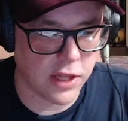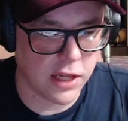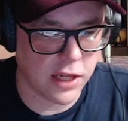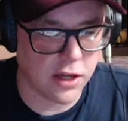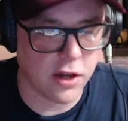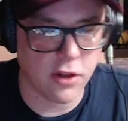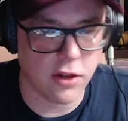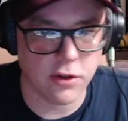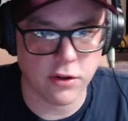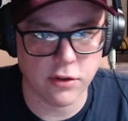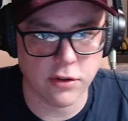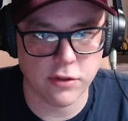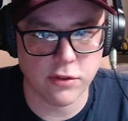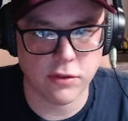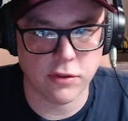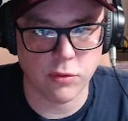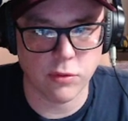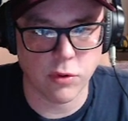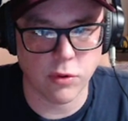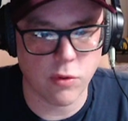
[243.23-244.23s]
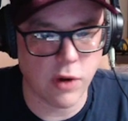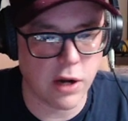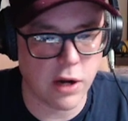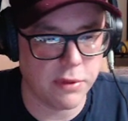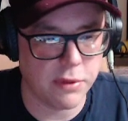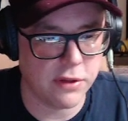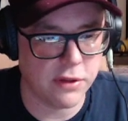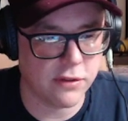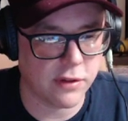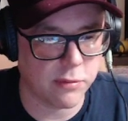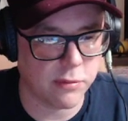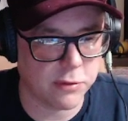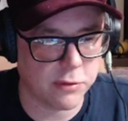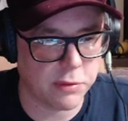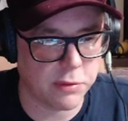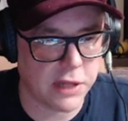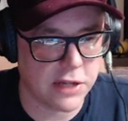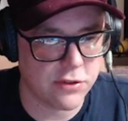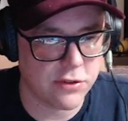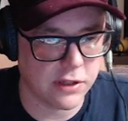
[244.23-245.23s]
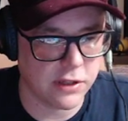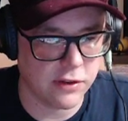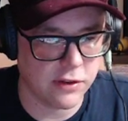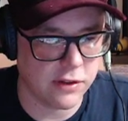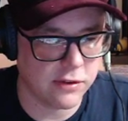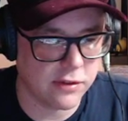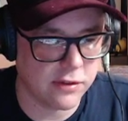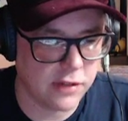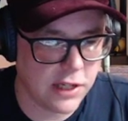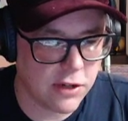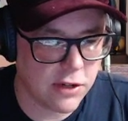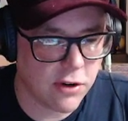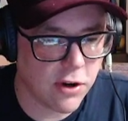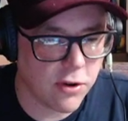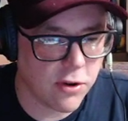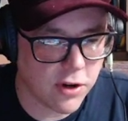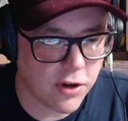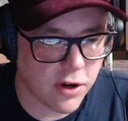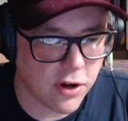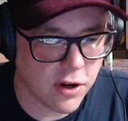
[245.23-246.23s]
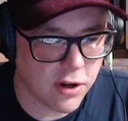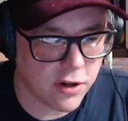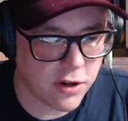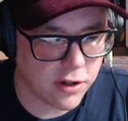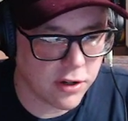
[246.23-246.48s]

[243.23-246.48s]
colors requirements, I'm splashing this hero card.